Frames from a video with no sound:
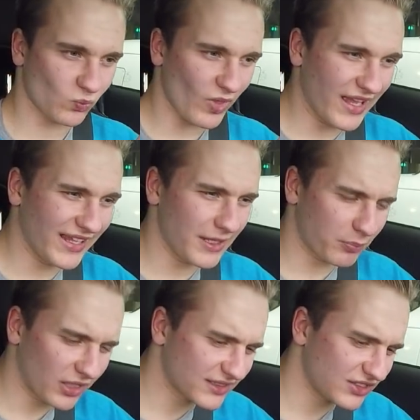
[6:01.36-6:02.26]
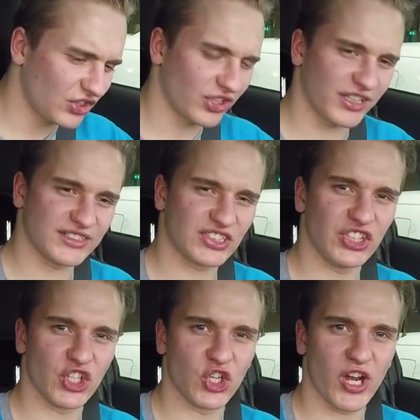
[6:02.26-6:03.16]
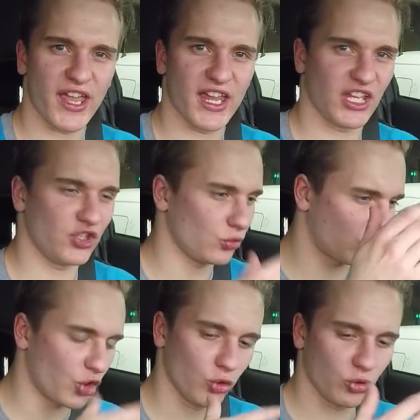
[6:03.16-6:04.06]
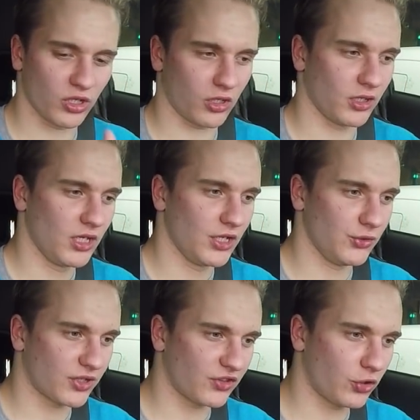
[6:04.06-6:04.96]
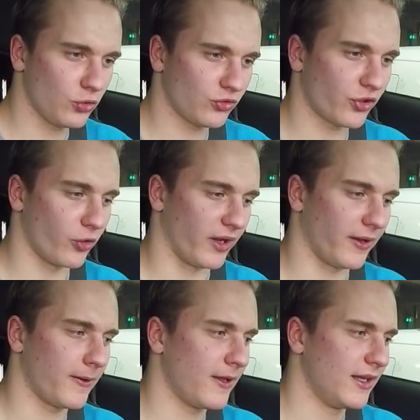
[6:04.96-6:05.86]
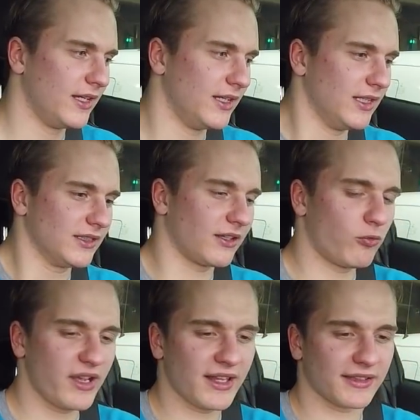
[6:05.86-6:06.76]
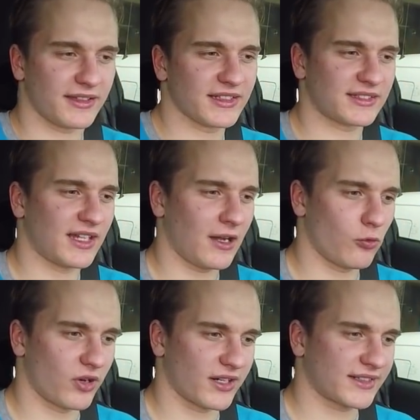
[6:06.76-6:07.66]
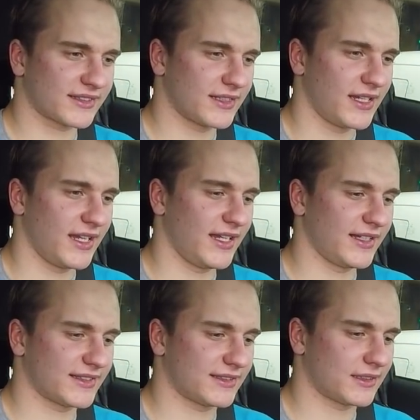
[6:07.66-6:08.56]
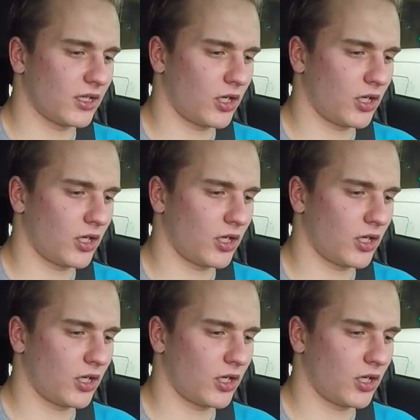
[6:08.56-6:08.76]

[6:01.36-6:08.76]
and it plugs into your ECU, and you can tune through it. The way that that works is